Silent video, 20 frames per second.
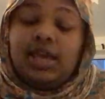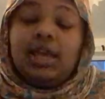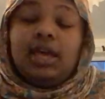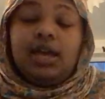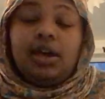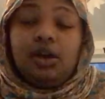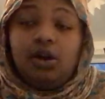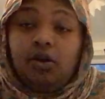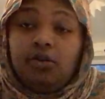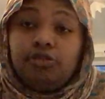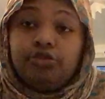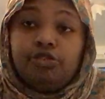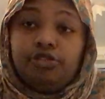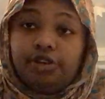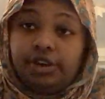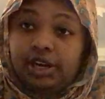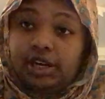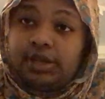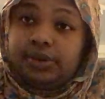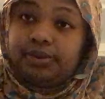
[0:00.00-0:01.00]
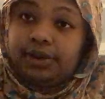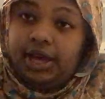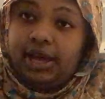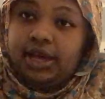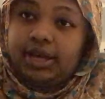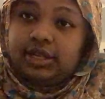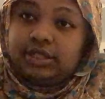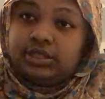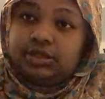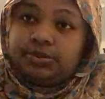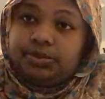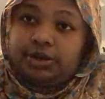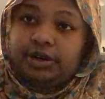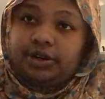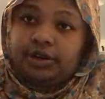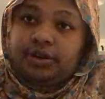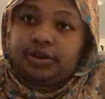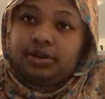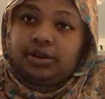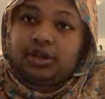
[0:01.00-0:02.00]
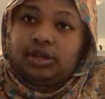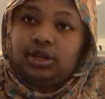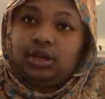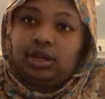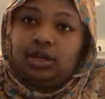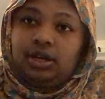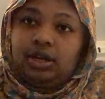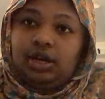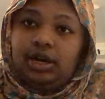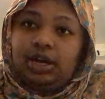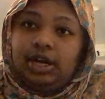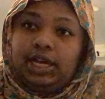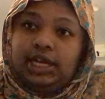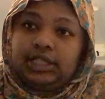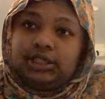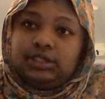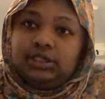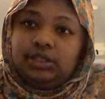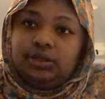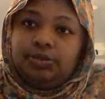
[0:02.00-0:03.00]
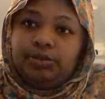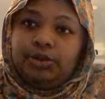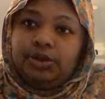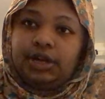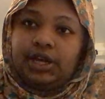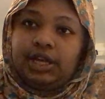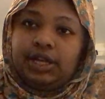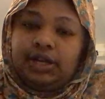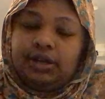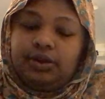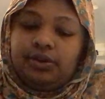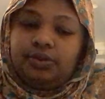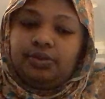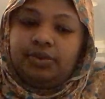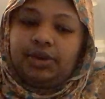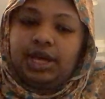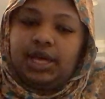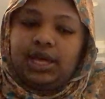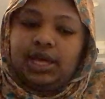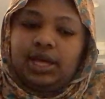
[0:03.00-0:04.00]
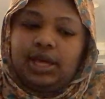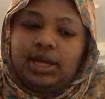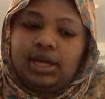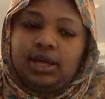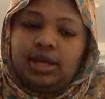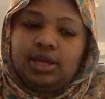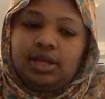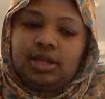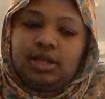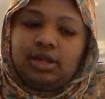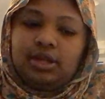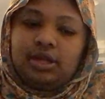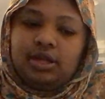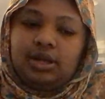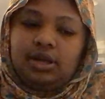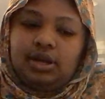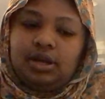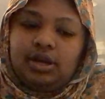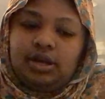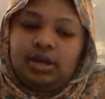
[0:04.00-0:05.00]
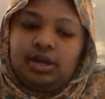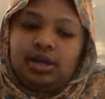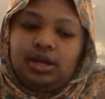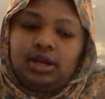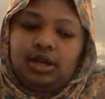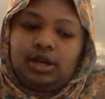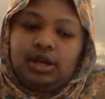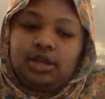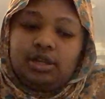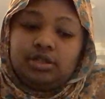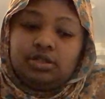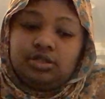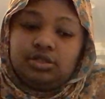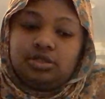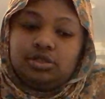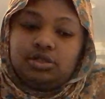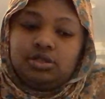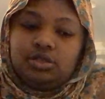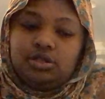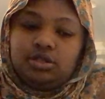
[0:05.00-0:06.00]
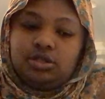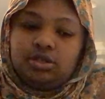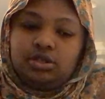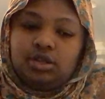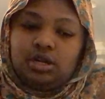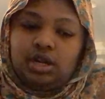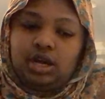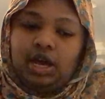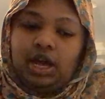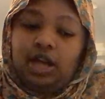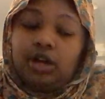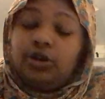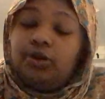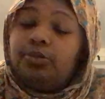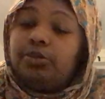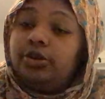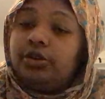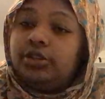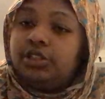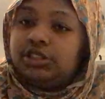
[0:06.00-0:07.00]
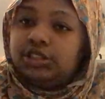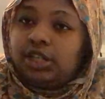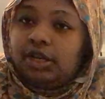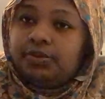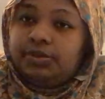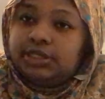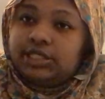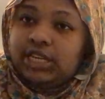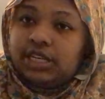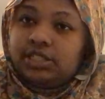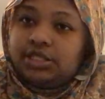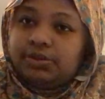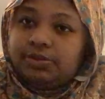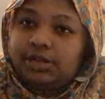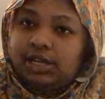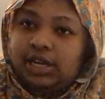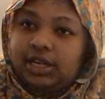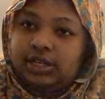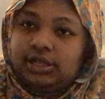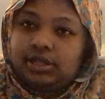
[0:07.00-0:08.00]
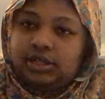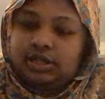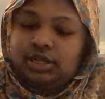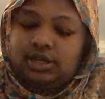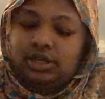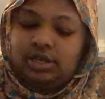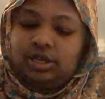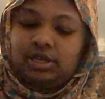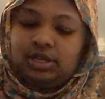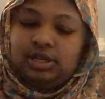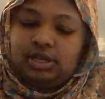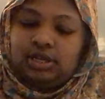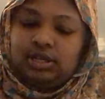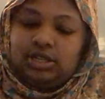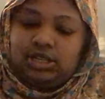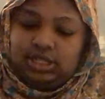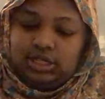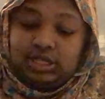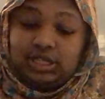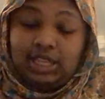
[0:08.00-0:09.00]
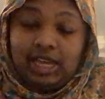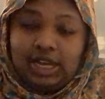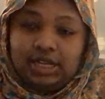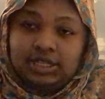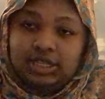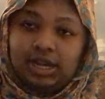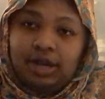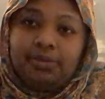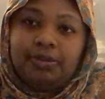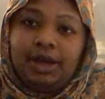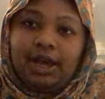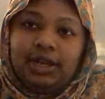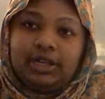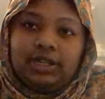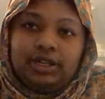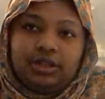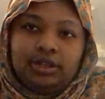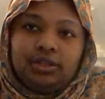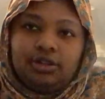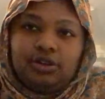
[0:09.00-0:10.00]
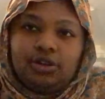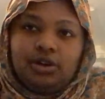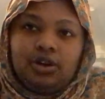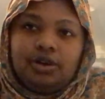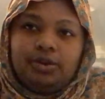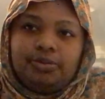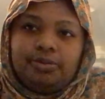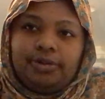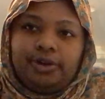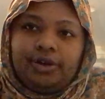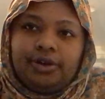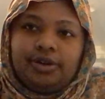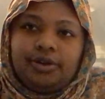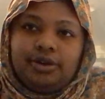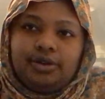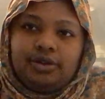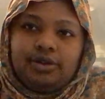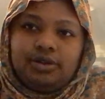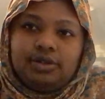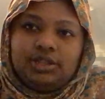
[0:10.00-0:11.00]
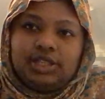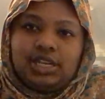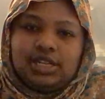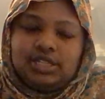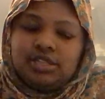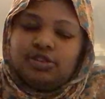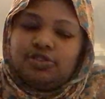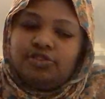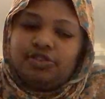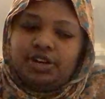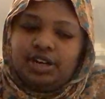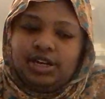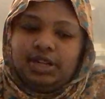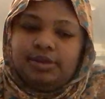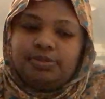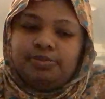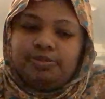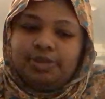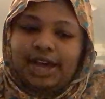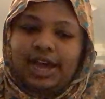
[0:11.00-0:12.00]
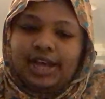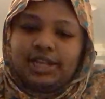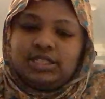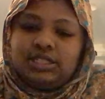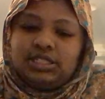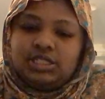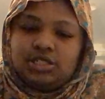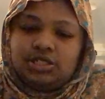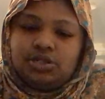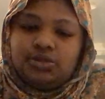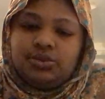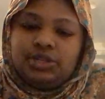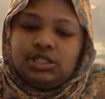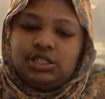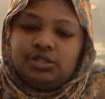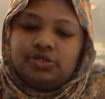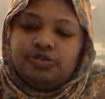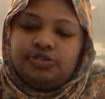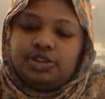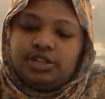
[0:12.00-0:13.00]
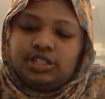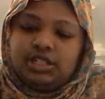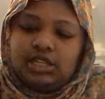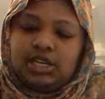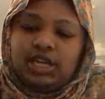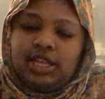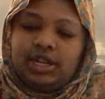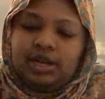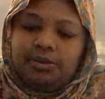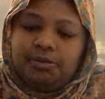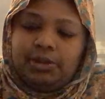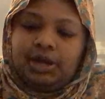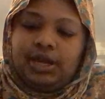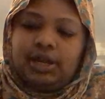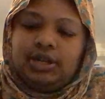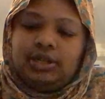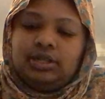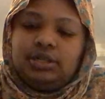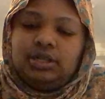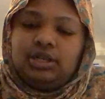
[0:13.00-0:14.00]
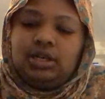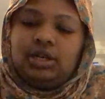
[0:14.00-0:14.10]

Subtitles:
It got really worse, bro, to the point where I got put on a child protection plan. That's how bad it got, bro. That's a really bad situation for it to get that bad.